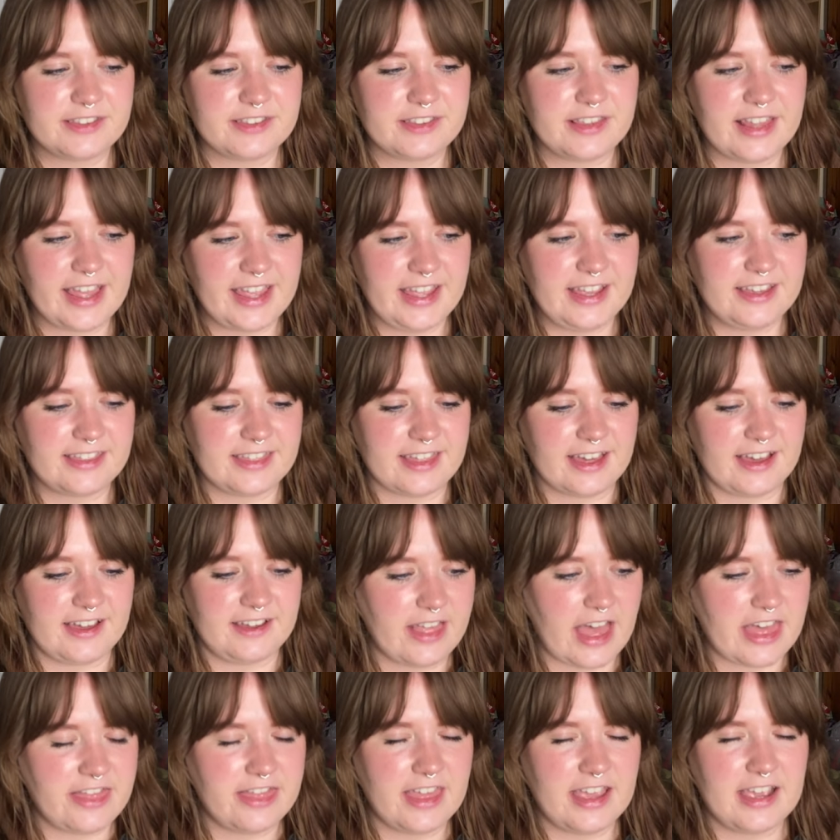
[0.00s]
like that.
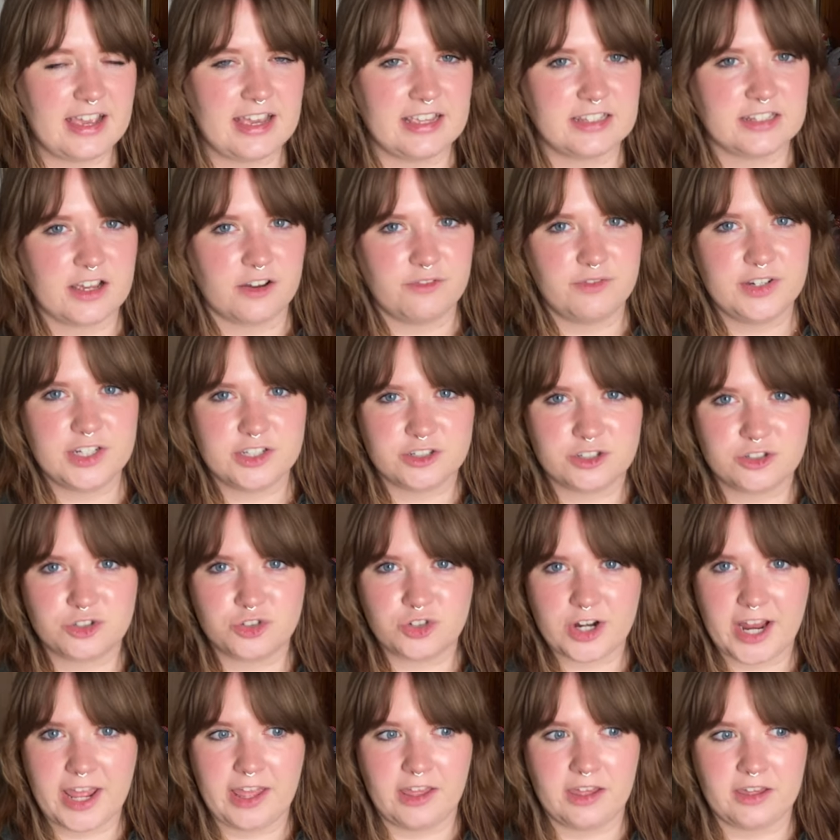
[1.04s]
I think it's a real
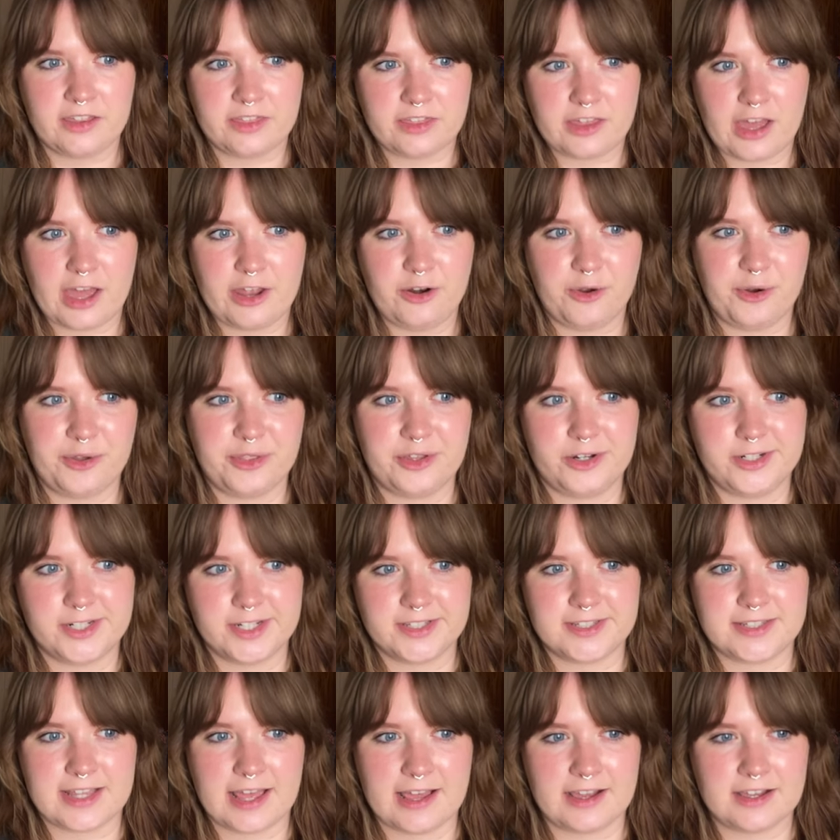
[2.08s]
strength an author
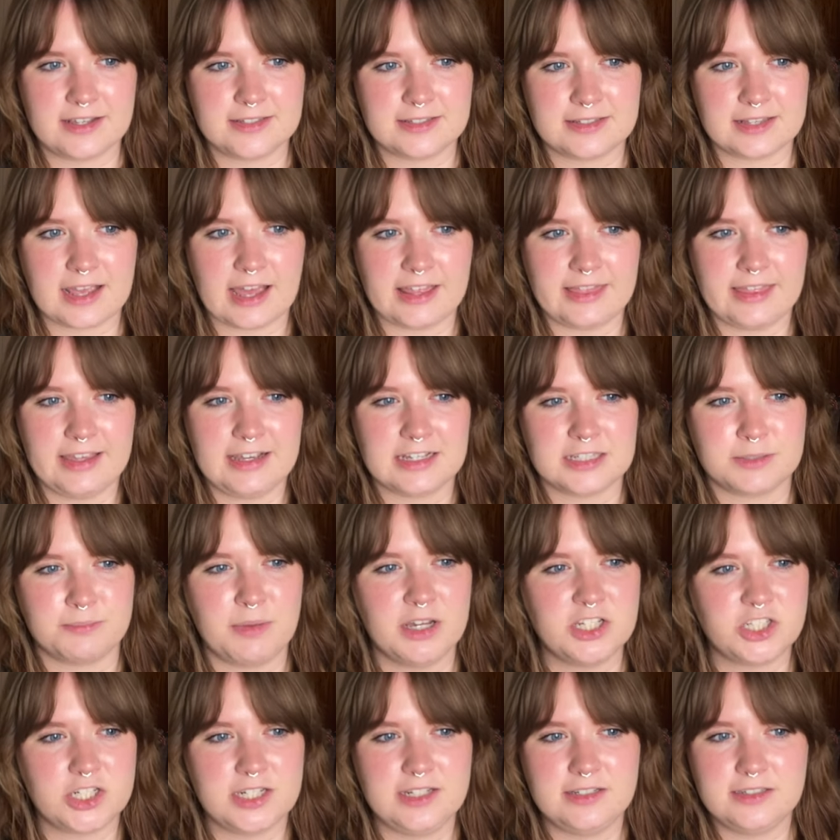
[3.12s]
does that, because I think it's
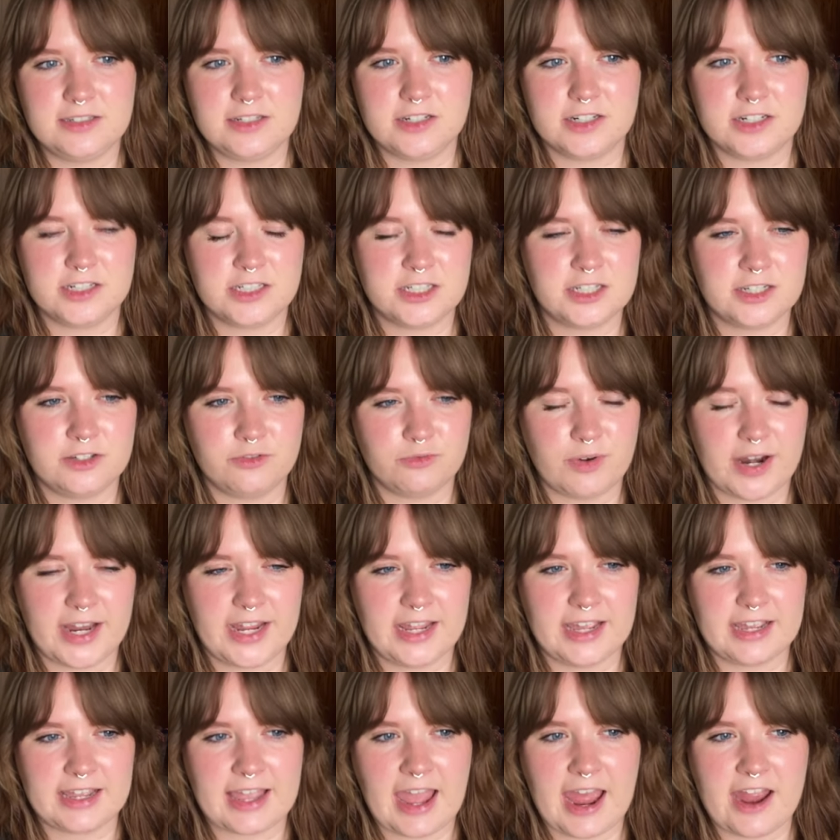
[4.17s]
much easier to
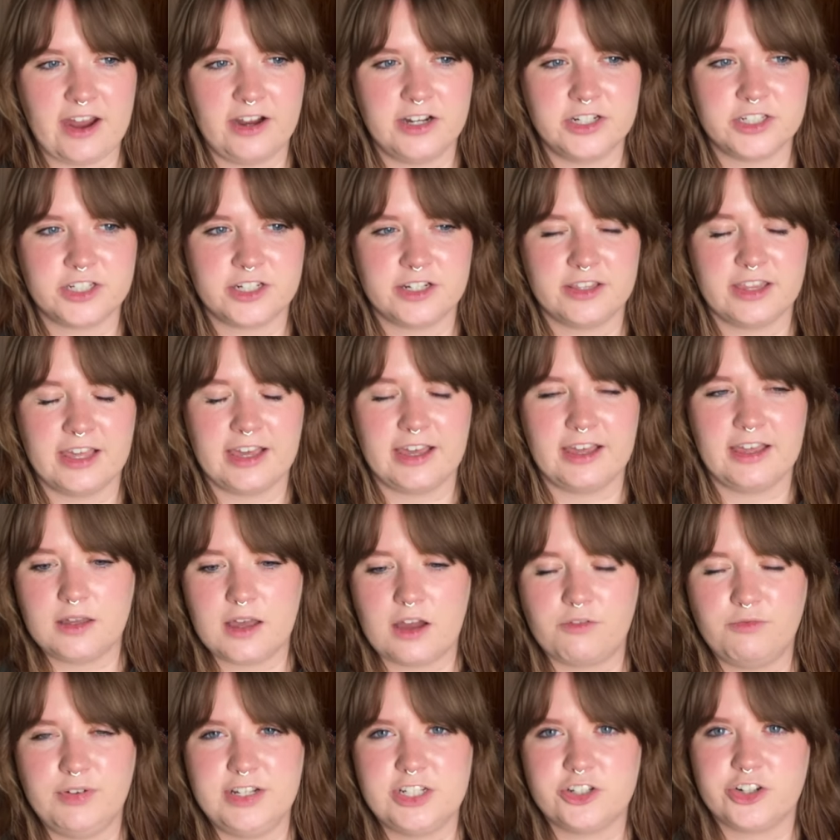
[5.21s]
write a character that
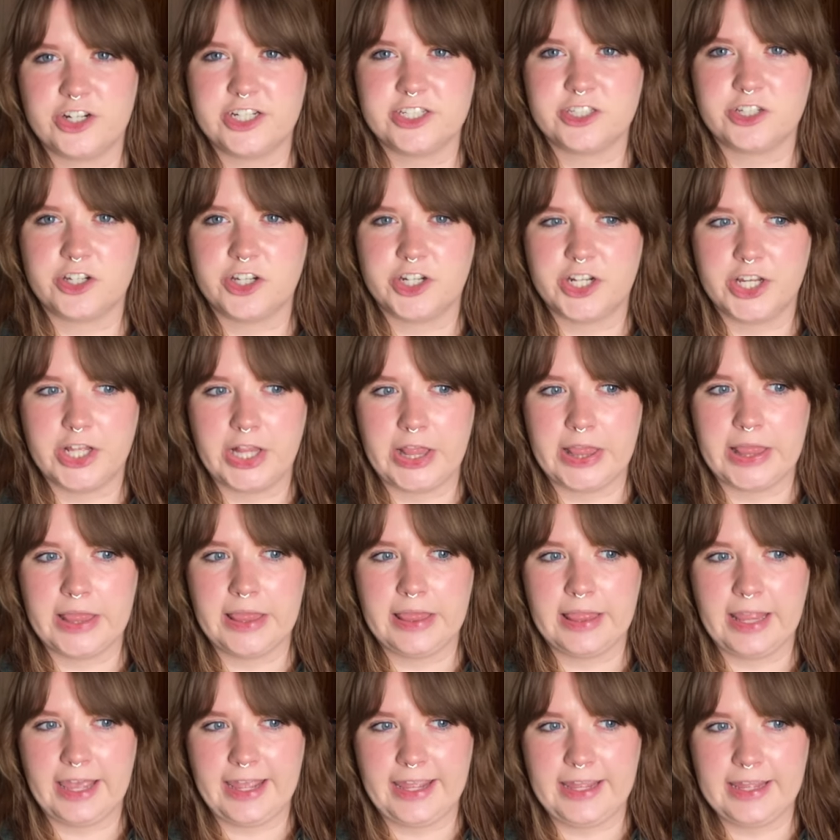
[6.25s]
a reader is gonna
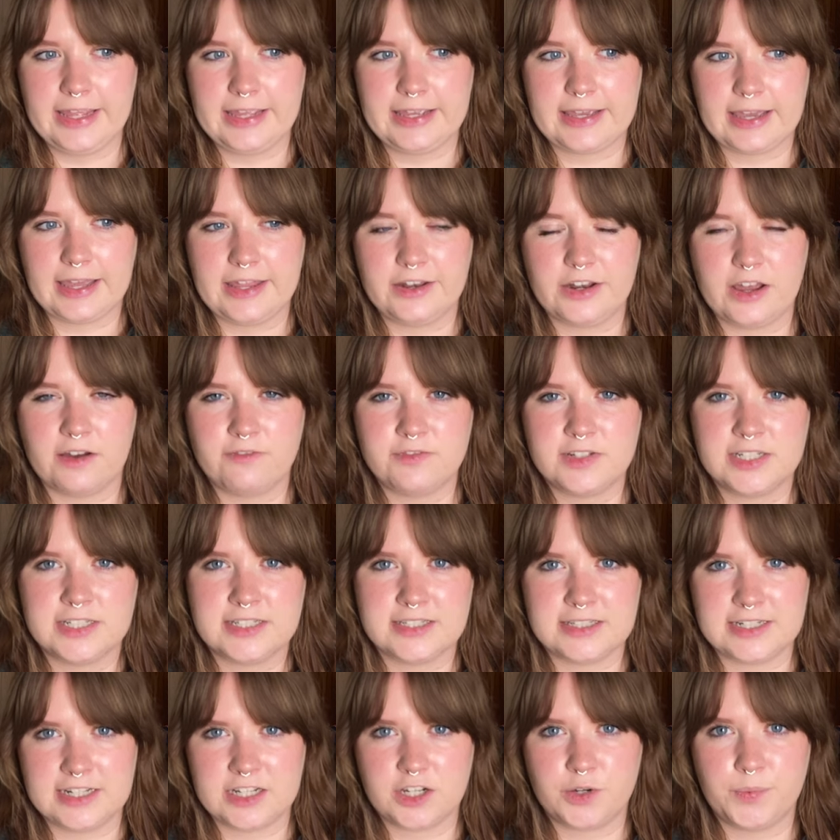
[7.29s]
like enough to
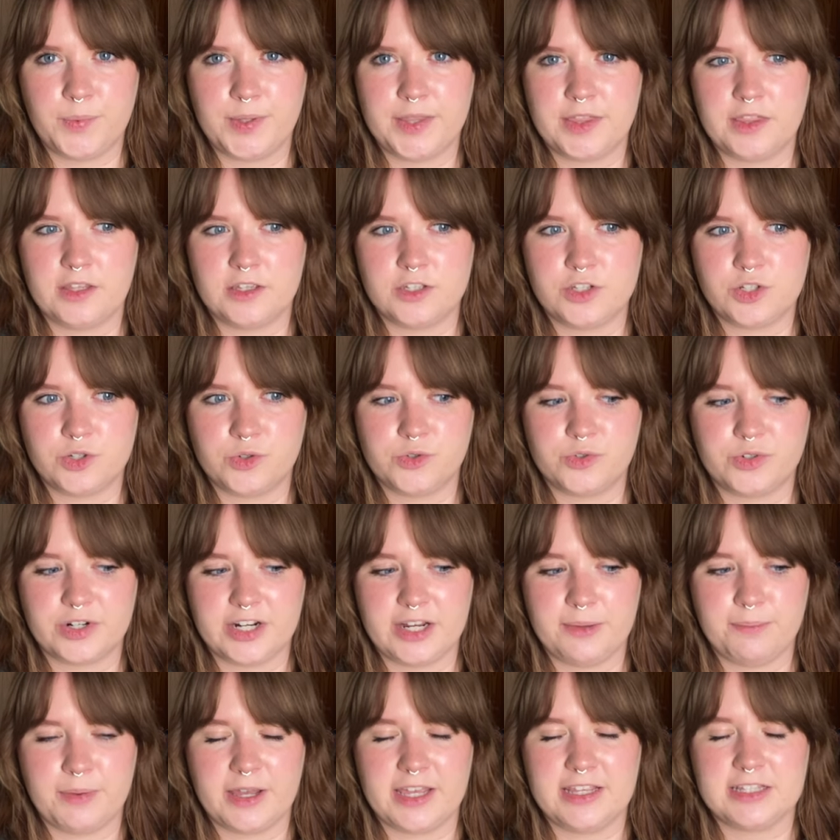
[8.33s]
stick with the
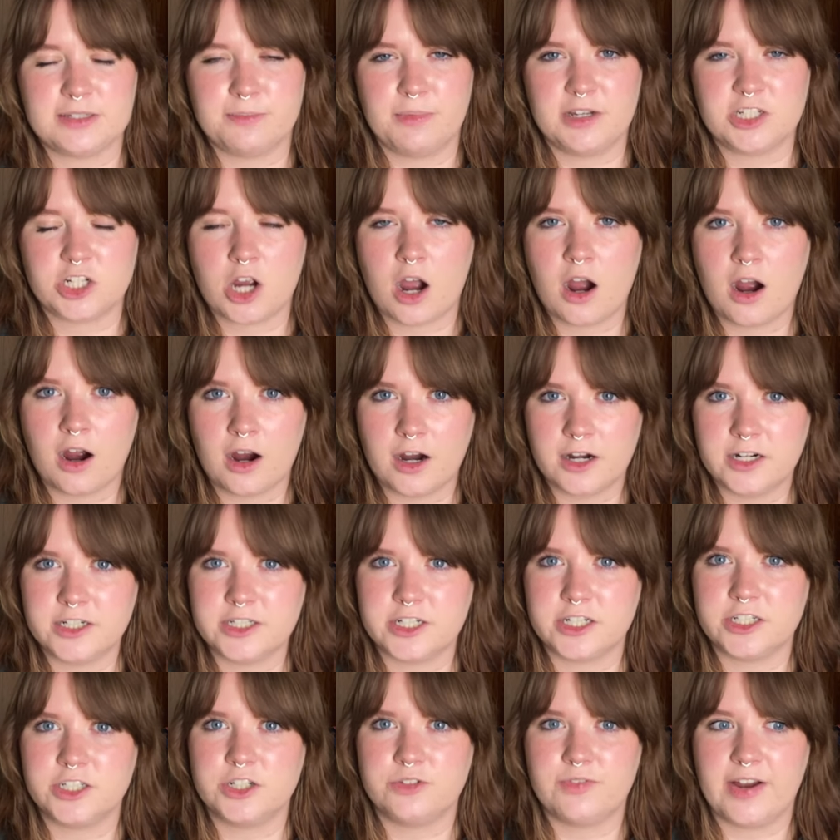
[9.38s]
story, but it's much
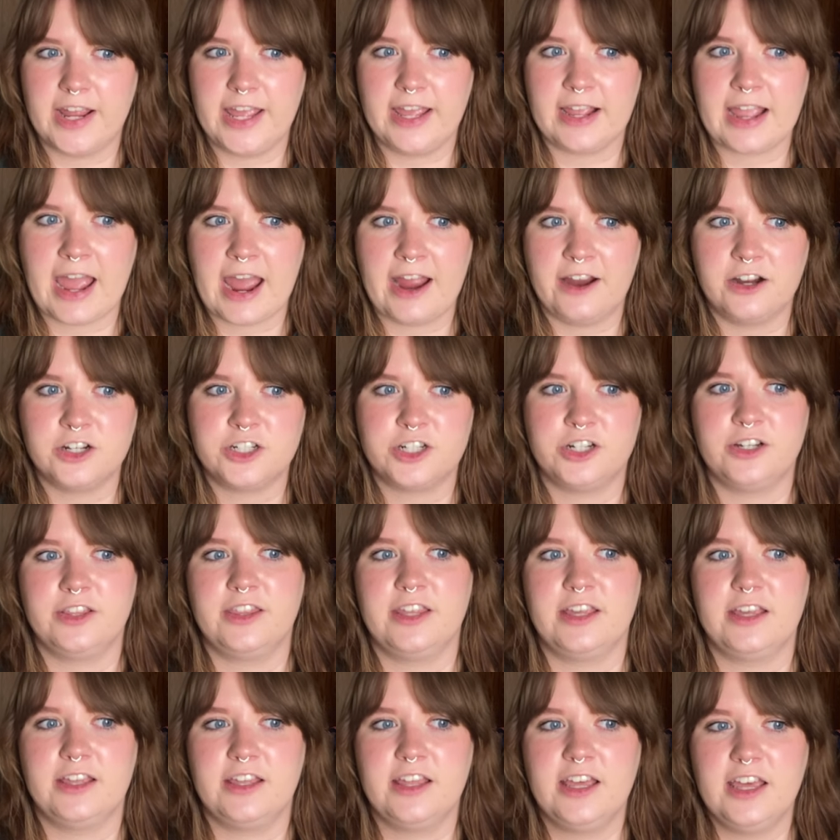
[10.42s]
harder to write a character
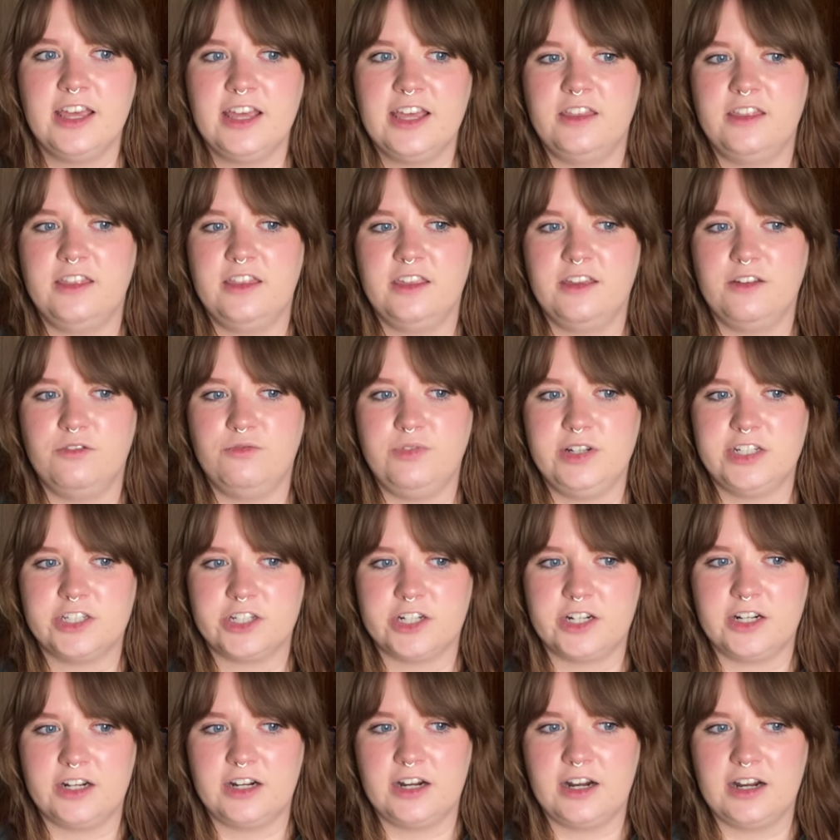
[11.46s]
that the
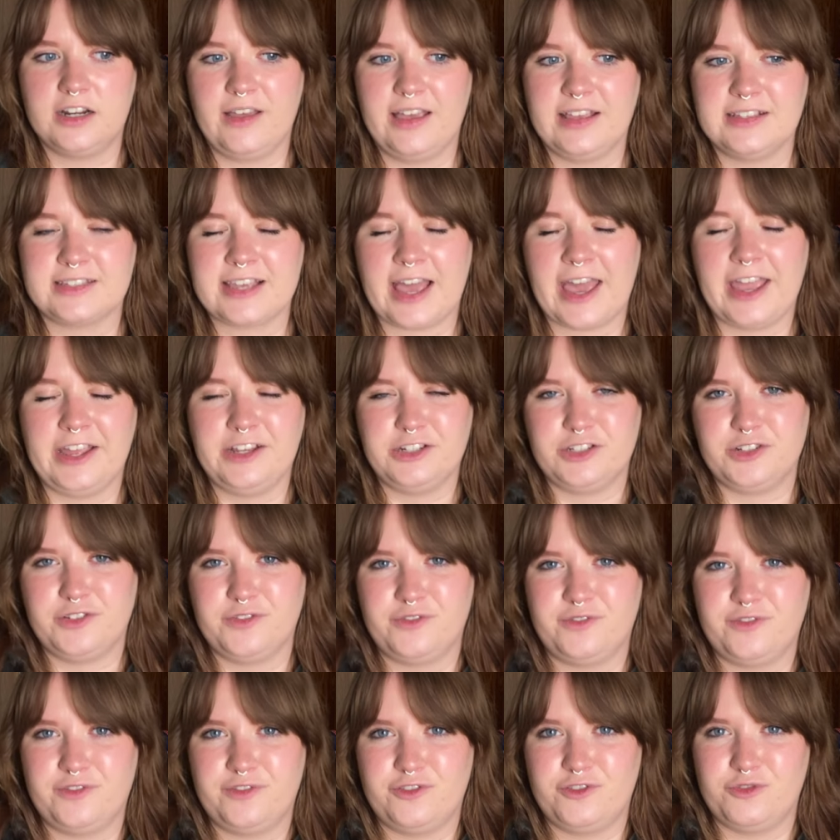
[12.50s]
reader is kind
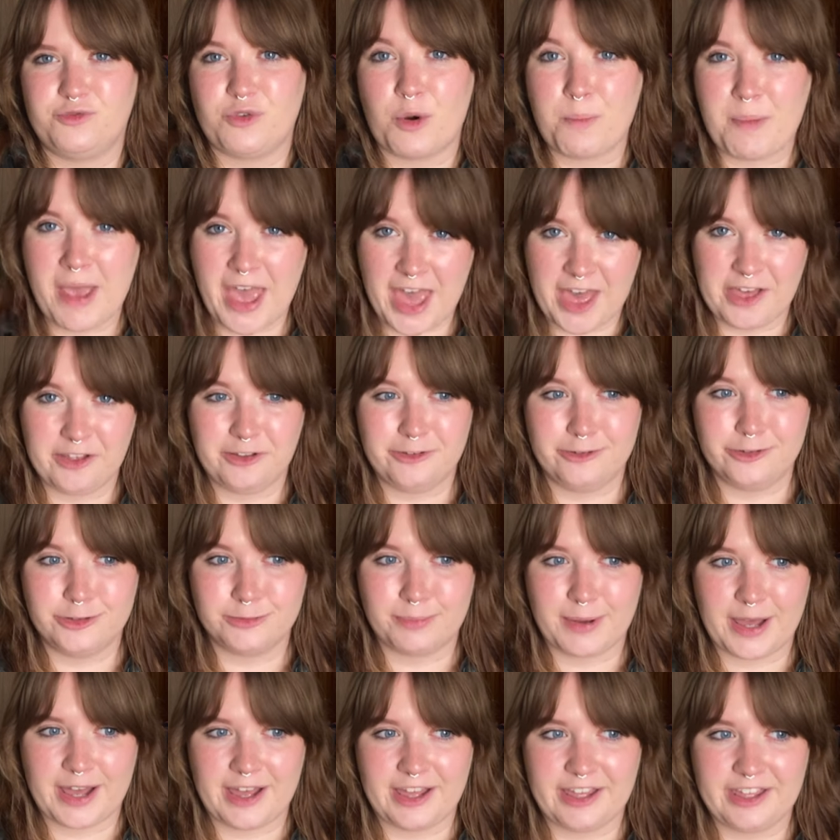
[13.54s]
of repelled
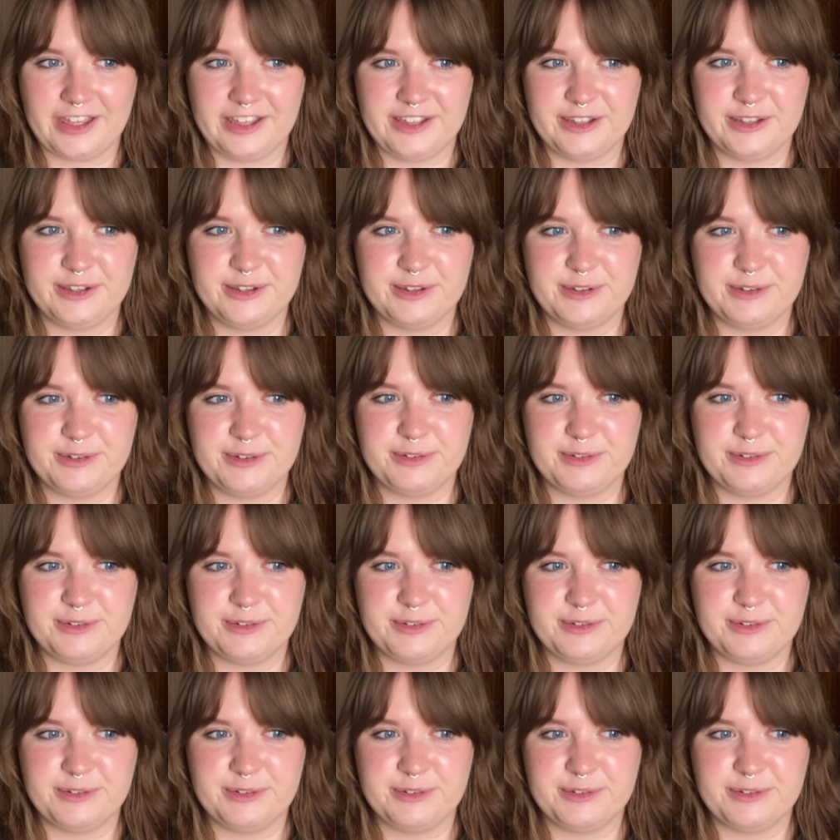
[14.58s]
by